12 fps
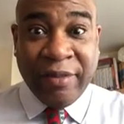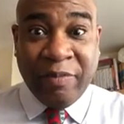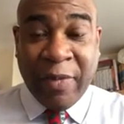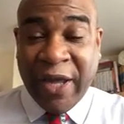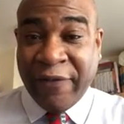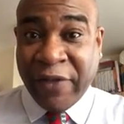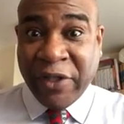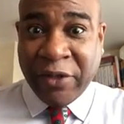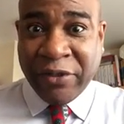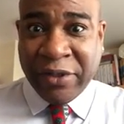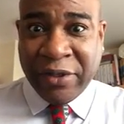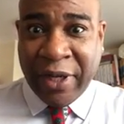My
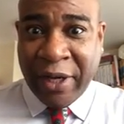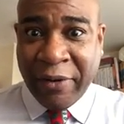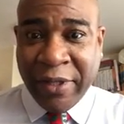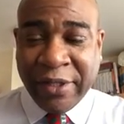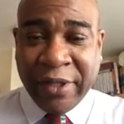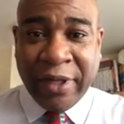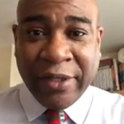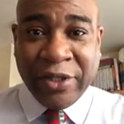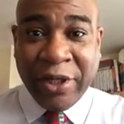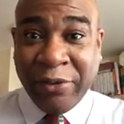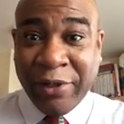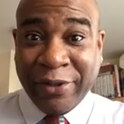video diaries are
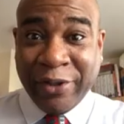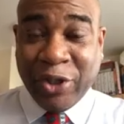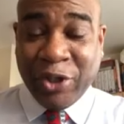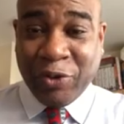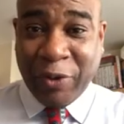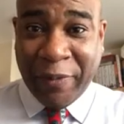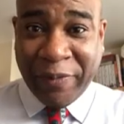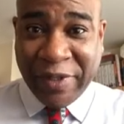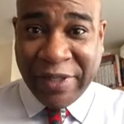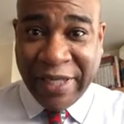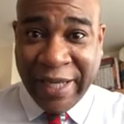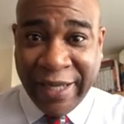totally
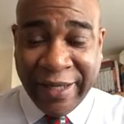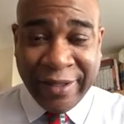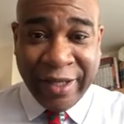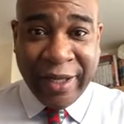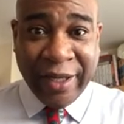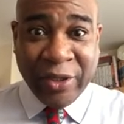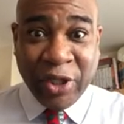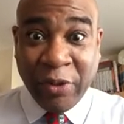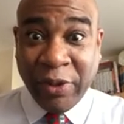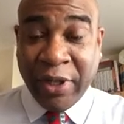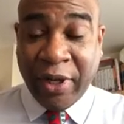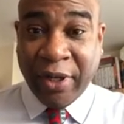unscripted,
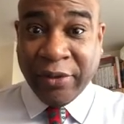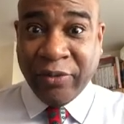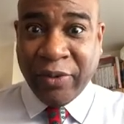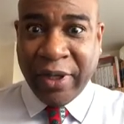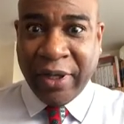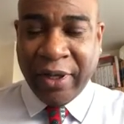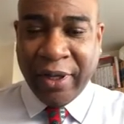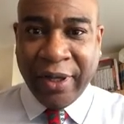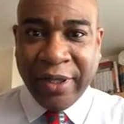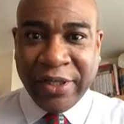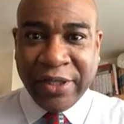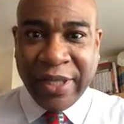totally
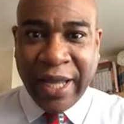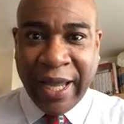unrehearsed,